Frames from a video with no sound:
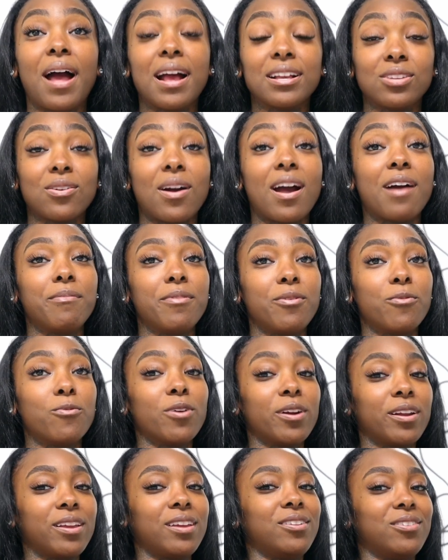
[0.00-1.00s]
So I've been
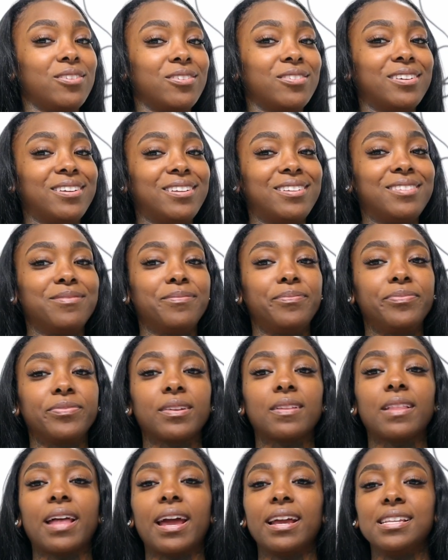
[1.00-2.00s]
working
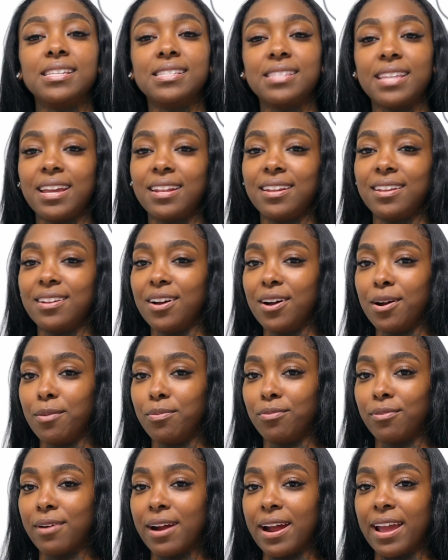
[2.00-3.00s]
on like standing
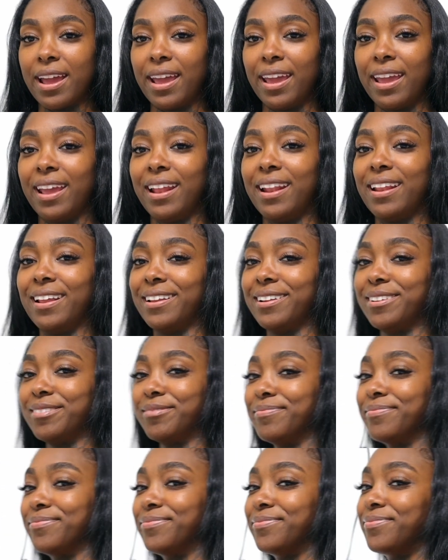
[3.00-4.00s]
upright
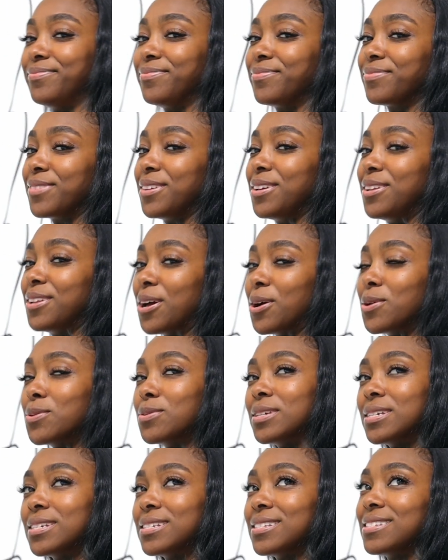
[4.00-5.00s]
and, you know,
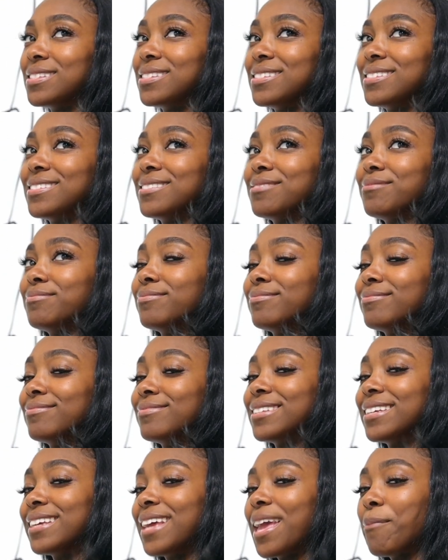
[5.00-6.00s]
just
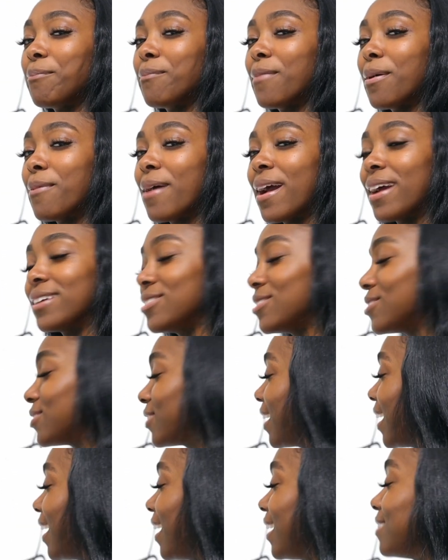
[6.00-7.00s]
keep my back
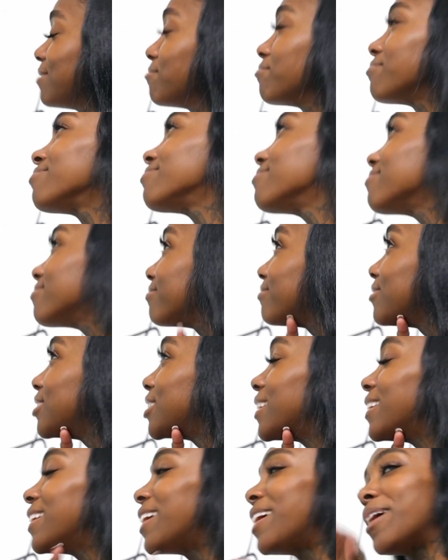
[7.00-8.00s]
straight,
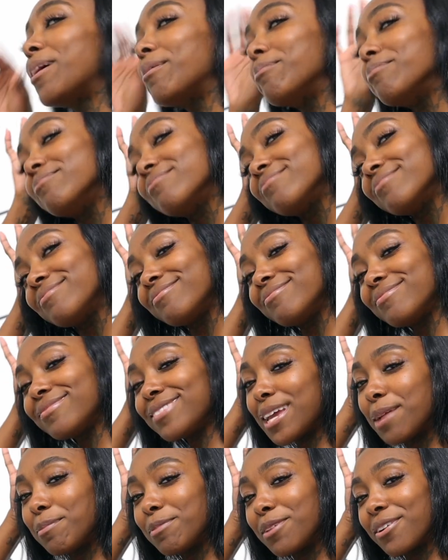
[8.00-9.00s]
chin up,
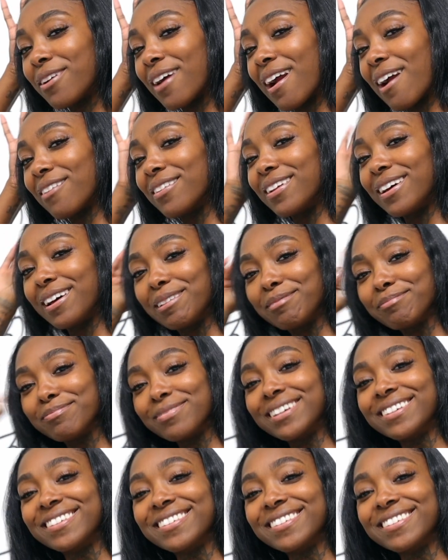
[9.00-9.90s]
keep the crown up.